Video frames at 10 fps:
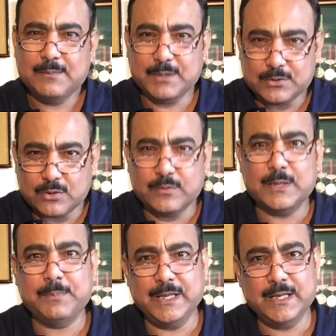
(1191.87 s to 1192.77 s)
but over
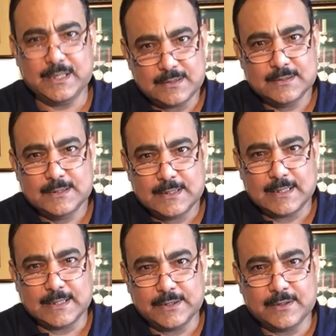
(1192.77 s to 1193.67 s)
a period,
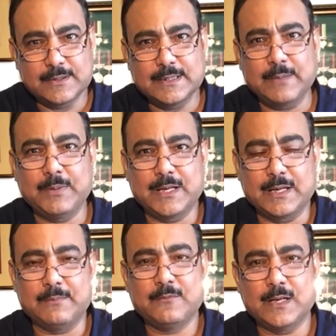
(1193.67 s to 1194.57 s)
they
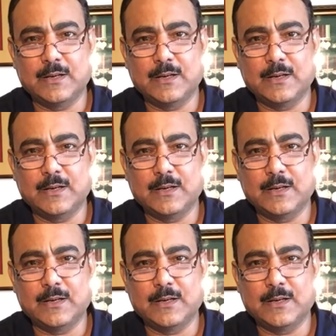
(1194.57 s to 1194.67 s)
became